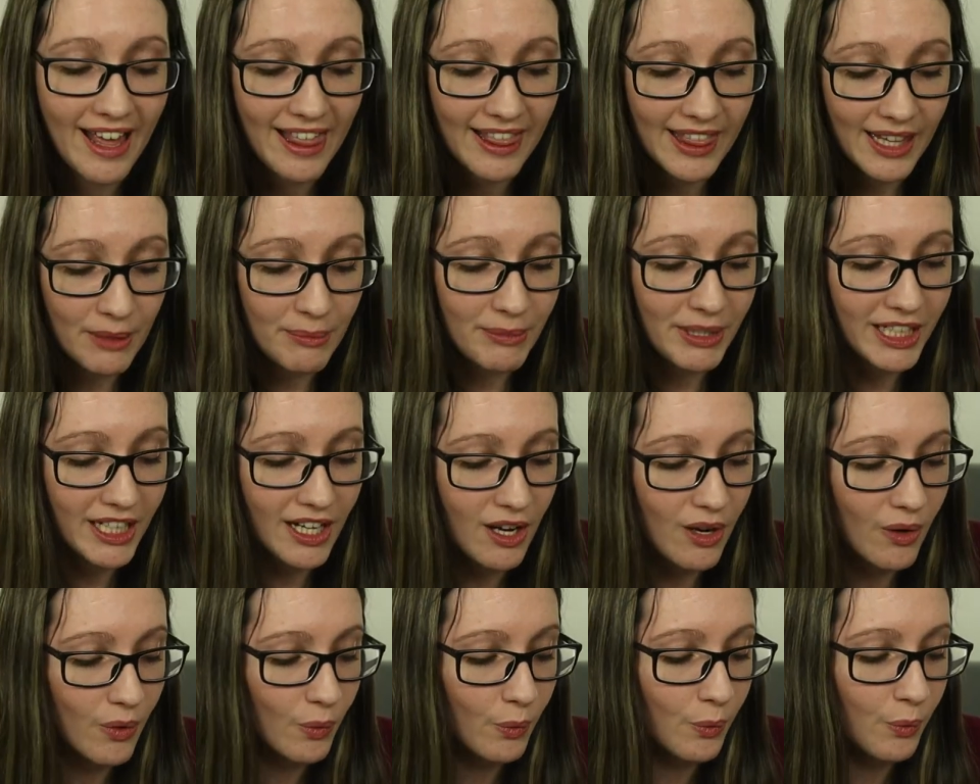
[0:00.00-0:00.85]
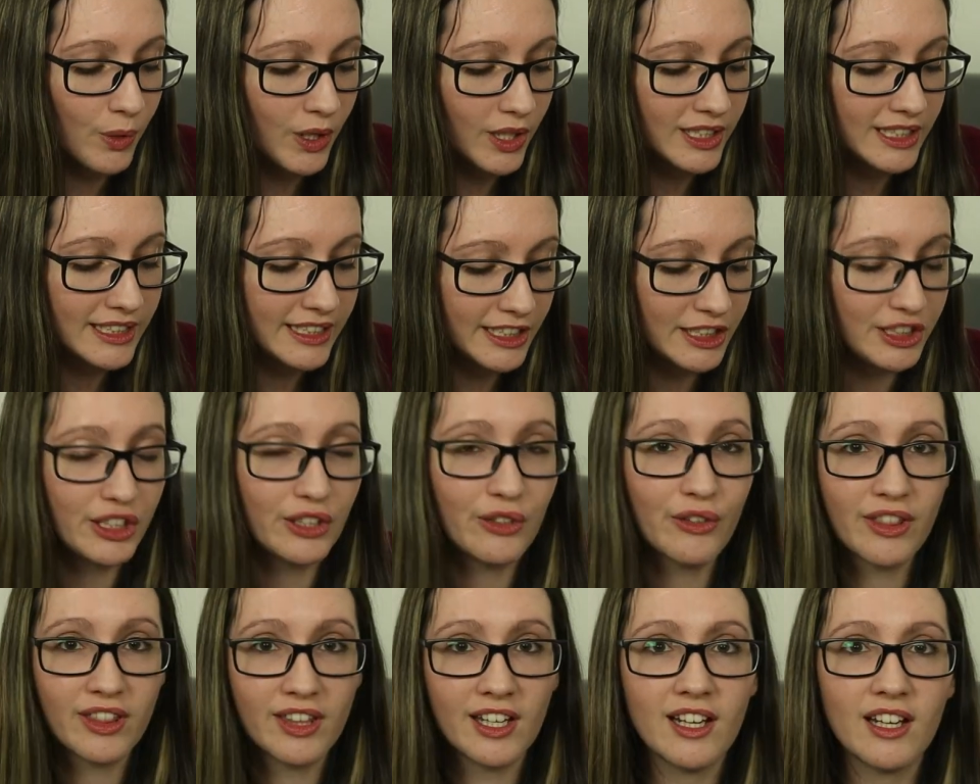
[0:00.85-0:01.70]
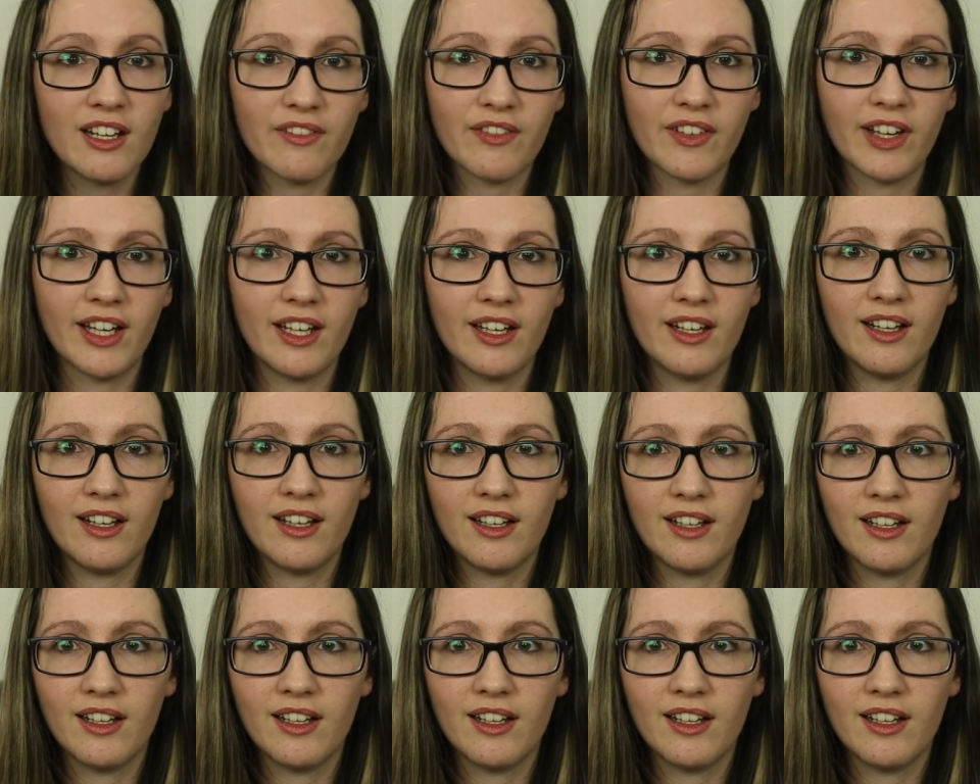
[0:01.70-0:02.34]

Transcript: Let me know, what did you think of it?